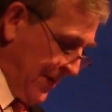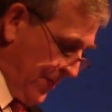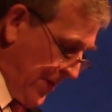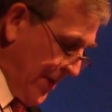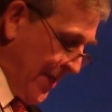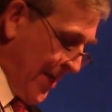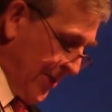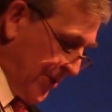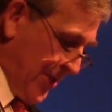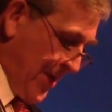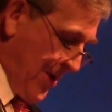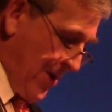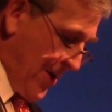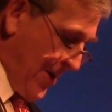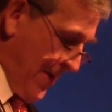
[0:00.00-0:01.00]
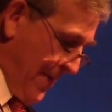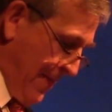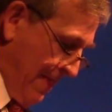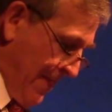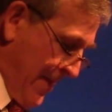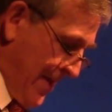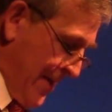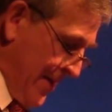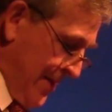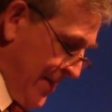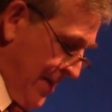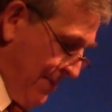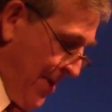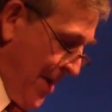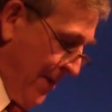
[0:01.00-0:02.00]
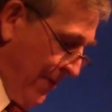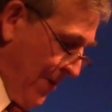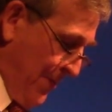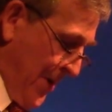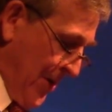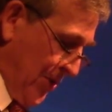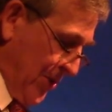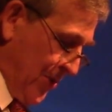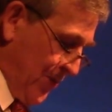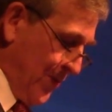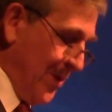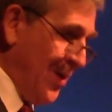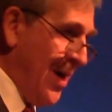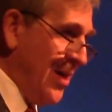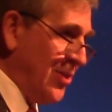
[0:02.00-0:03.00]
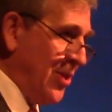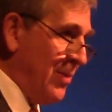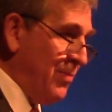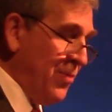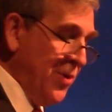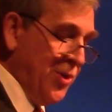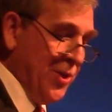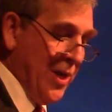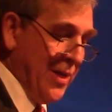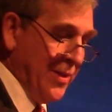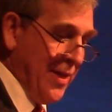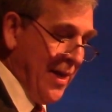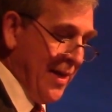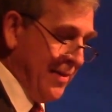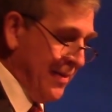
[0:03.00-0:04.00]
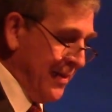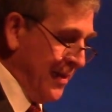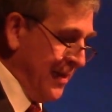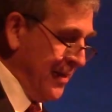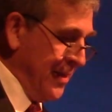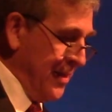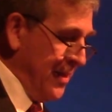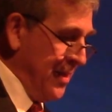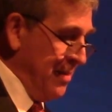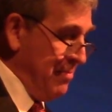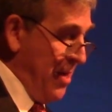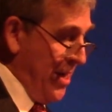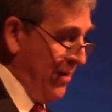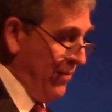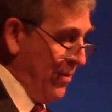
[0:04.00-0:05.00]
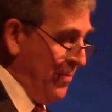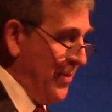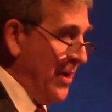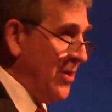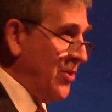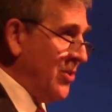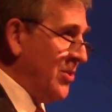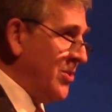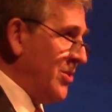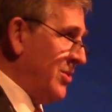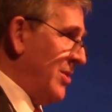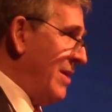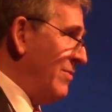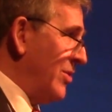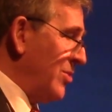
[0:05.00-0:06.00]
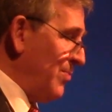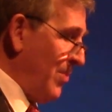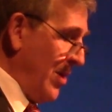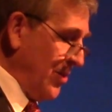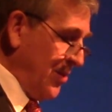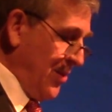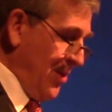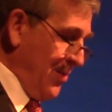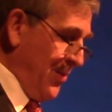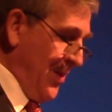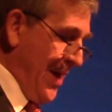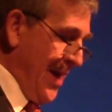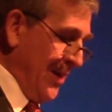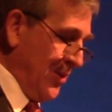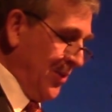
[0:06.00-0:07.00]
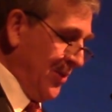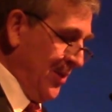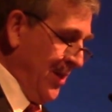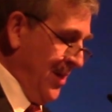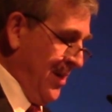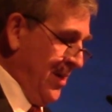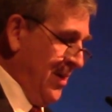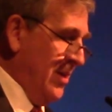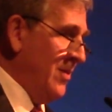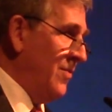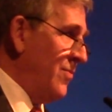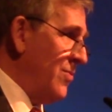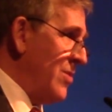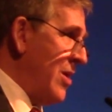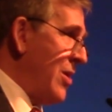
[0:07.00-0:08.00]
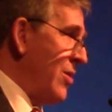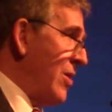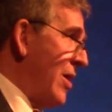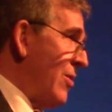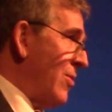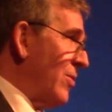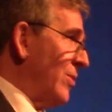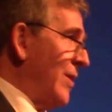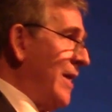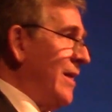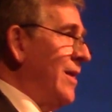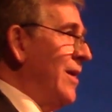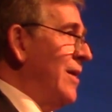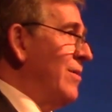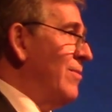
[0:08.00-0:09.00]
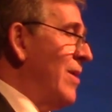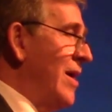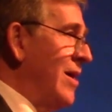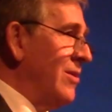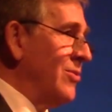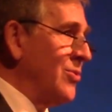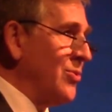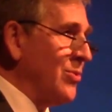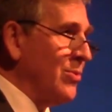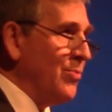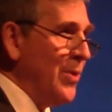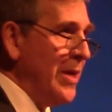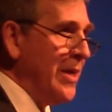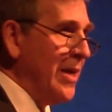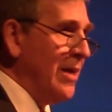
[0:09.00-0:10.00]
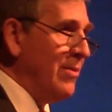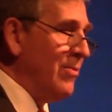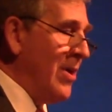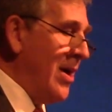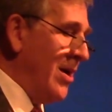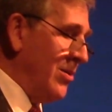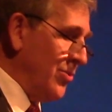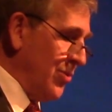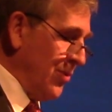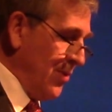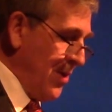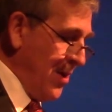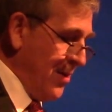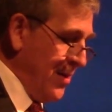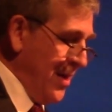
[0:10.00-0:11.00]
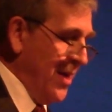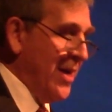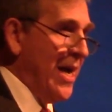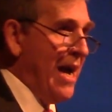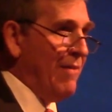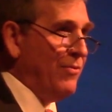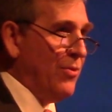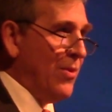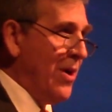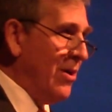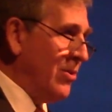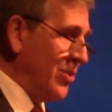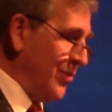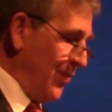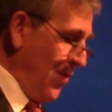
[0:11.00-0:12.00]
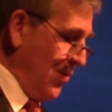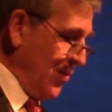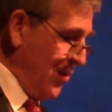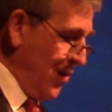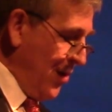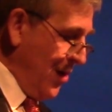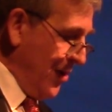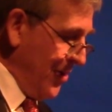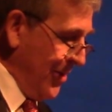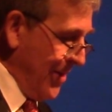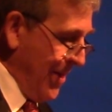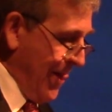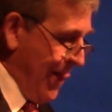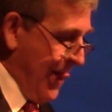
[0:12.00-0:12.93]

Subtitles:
Well, yes, they are. And many of our patients realize and appreciate that. Many of our patients have expressed their thanks for our late night rounds or weekend rounds or our after hours phone call,